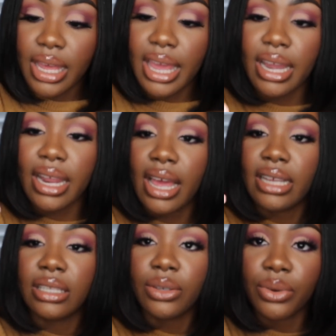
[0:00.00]
And it
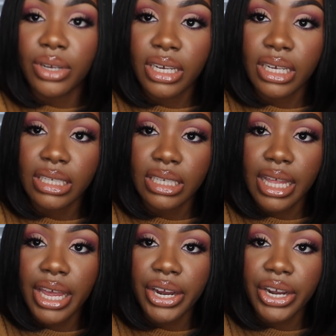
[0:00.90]
has little hooks
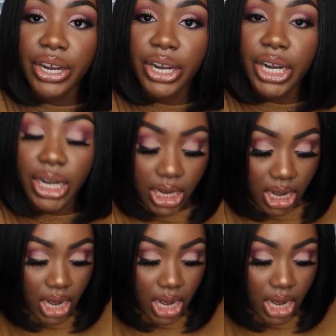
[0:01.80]
there,